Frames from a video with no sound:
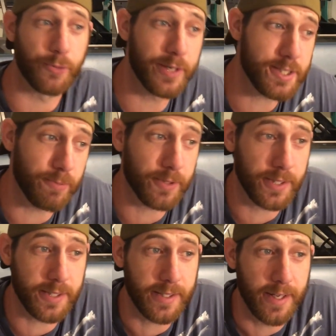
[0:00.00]
Grease
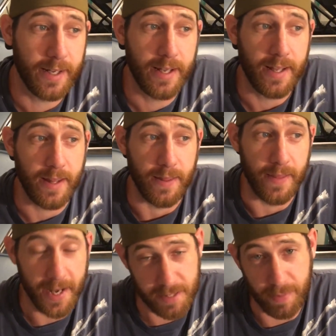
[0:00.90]
Rookie.
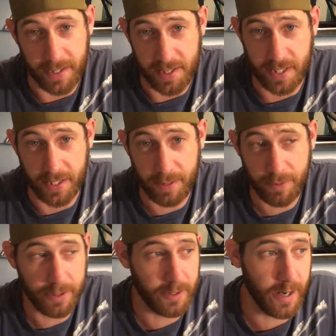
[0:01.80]
That's my
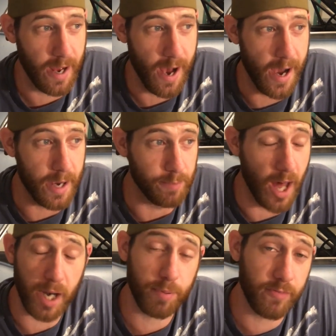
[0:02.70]
disclaimer. I am
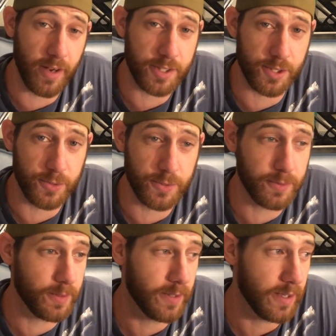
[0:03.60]
not a professional.
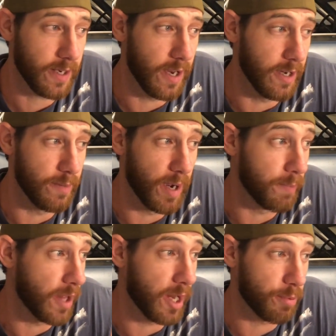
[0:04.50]
I'm
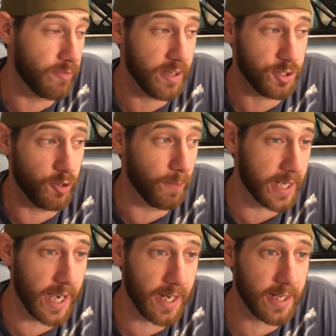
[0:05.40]
not a professional
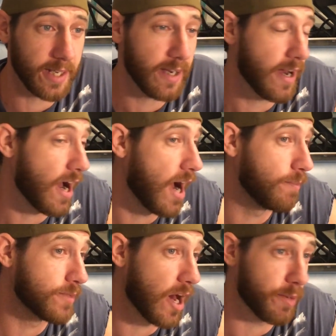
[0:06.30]
mechanic.
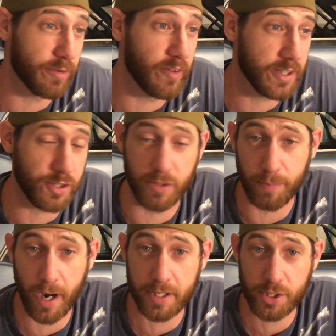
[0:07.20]
I'm not a professional
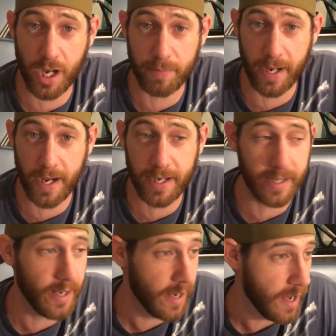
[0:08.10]
body shop
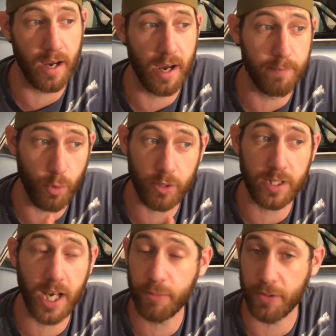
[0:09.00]
guy. I'm more in
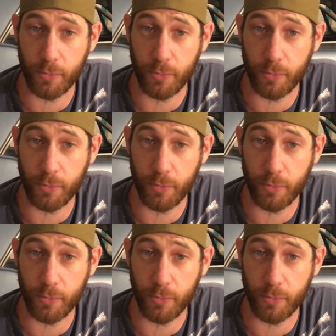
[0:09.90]
line with a